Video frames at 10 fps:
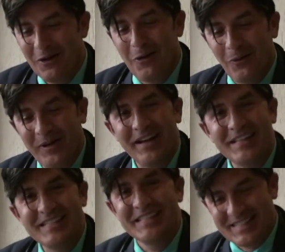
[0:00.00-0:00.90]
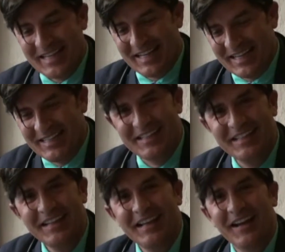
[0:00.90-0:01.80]
What is inside
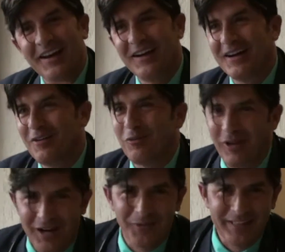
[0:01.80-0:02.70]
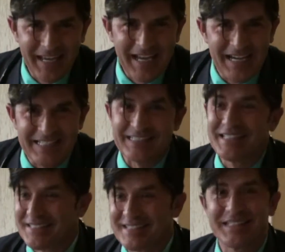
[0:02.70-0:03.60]
of water with gas?
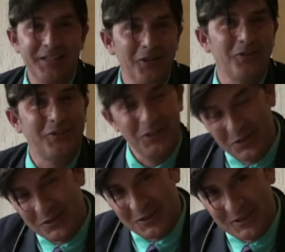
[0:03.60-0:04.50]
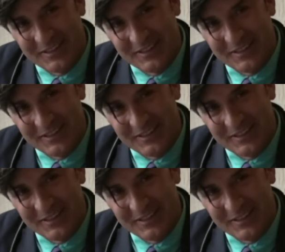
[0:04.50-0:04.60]
CO2.